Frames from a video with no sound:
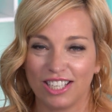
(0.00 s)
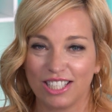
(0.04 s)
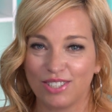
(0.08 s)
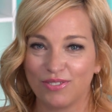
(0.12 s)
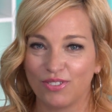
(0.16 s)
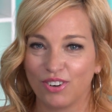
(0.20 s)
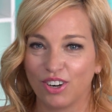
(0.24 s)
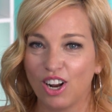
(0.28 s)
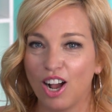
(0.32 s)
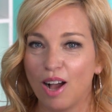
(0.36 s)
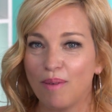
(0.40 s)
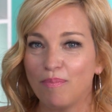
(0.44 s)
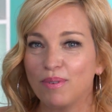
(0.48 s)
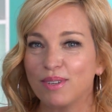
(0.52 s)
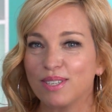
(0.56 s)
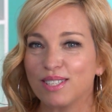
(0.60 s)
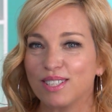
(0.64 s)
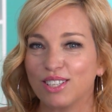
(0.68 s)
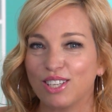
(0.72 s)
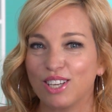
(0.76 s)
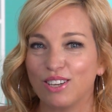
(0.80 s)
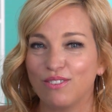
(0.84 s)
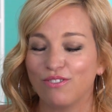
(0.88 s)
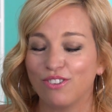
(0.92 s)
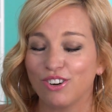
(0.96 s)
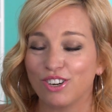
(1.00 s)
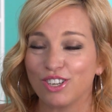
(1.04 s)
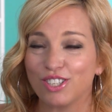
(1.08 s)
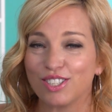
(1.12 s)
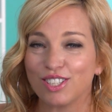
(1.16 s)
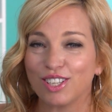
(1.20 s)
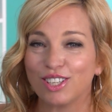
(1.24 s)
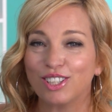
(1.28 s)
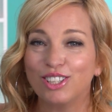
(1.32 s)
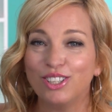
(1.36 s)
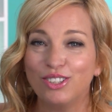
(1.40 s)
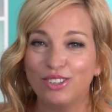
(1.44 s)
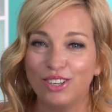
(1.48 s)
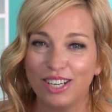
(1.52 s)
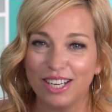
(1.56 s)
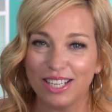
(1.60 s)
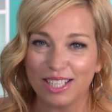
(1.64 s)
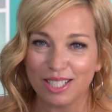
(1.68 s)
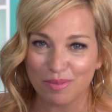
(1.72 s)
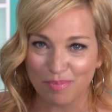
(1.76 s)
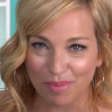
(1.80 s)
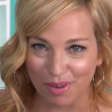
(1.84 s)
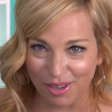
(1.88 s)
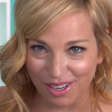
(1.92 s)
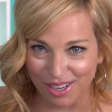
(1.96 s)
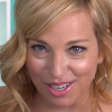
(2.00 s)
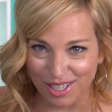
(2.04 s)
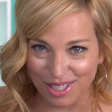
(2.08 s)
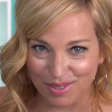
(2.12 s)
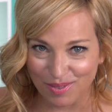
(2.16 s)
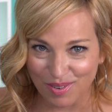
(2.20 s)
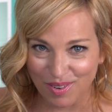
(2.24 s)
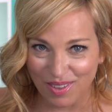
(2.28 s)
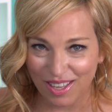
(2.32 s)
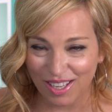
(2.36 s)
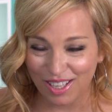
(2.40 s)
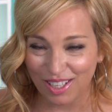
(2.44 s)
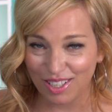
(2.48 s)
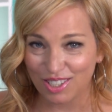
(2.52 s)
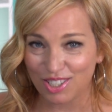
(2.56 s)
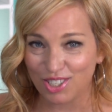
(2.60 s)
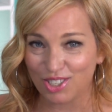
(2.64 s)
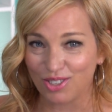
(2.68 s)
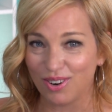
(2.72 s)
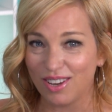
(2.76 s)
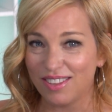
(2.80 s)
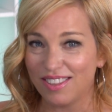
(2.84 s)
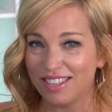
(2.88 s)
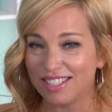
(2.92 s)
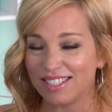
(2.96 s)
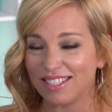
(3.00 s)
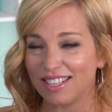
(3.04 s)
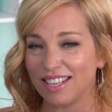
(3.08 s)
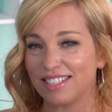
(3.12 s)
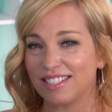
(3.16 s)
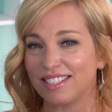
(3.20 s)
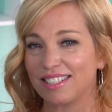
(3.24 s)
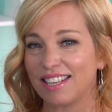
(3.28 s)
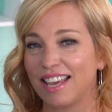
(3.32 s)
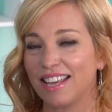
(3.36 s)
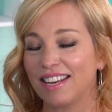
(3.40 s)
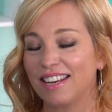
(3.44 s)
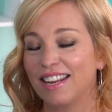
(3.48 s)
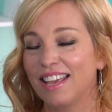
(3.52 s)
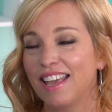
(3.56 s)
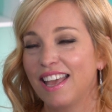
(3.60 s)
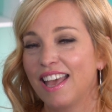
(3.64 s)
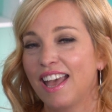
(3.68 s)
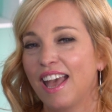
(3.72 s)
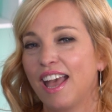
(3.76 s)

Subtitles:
It's for couples looking for a secluded experience where they can enjoy the sunset